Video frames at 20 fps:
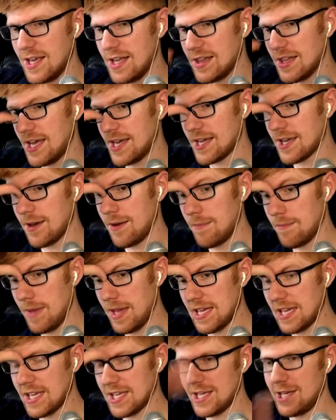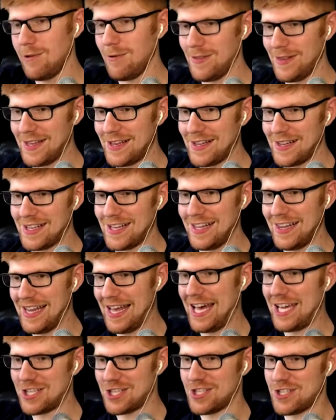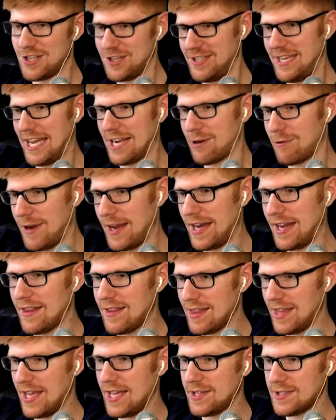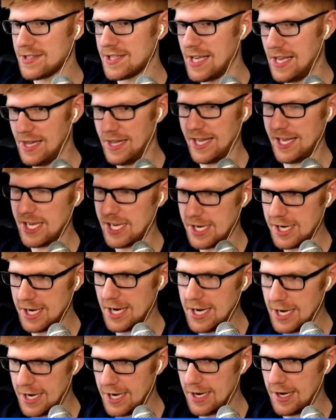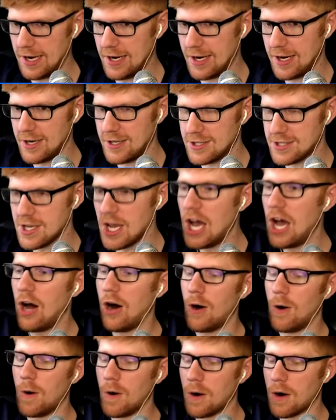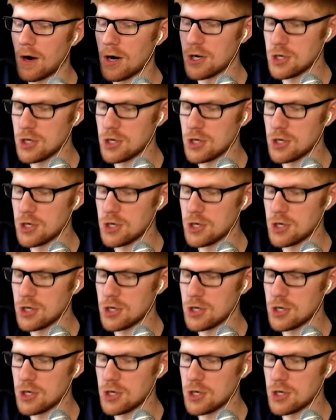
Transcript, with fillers: like making cute little collages or decorating things, like cards or